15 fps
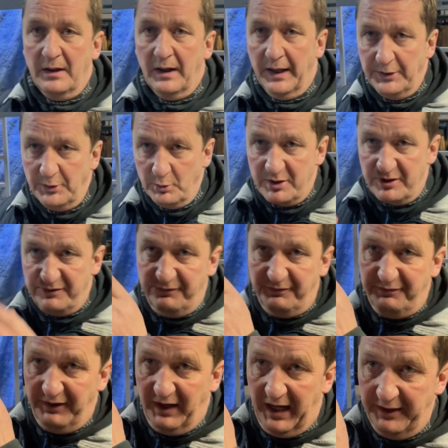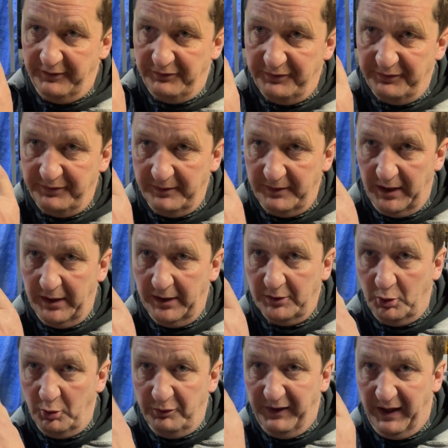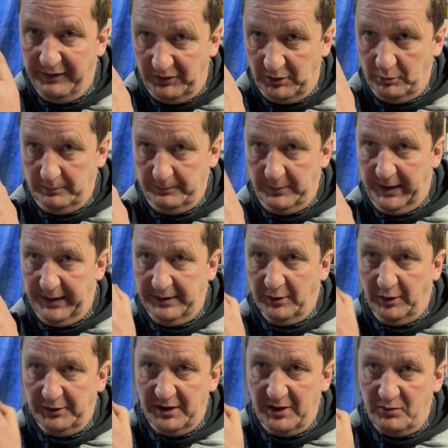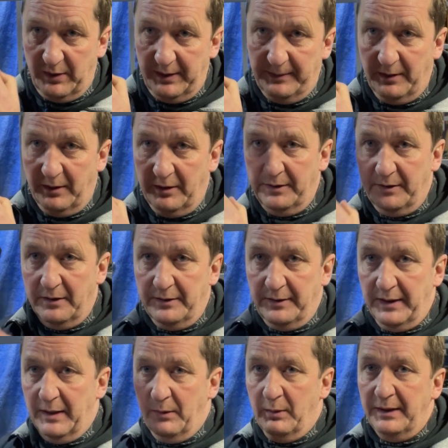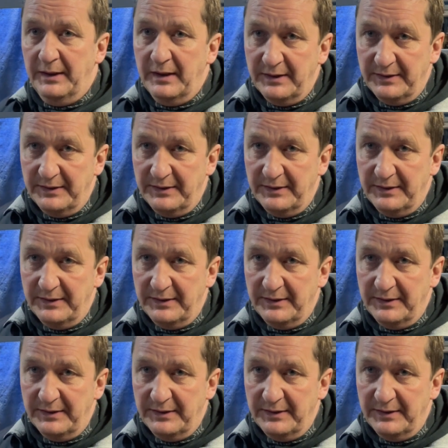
I use 252, right? Not this one, on that one.